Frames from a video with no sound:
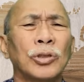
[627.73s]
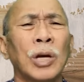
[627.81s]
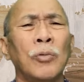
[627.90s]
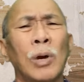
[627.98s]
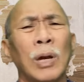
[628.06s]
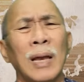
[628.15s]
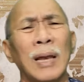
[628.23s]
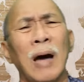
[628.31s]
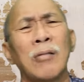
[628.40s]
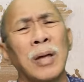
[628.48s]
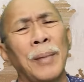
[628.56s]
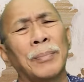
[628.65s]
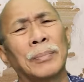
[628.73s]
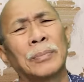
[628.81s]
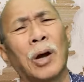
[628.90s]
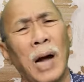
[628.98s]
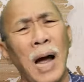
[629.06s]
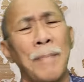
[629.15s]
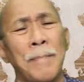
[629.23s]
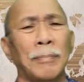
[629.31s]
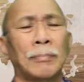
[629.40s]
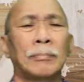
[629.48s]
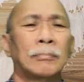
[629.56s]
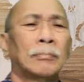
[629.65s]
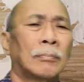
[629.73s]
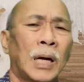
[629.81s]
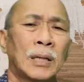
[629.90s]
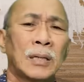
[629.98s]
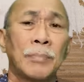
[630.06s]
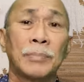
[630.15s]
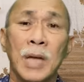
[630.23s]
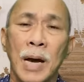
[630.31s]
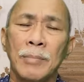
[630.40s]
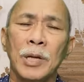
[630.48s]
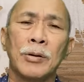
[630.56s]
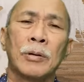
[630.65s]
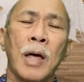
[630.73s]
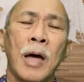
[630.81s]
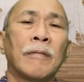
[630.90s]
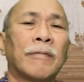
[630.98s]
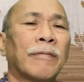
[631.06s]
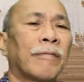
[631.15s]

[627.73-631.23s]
He will allow them to come at some time in your life.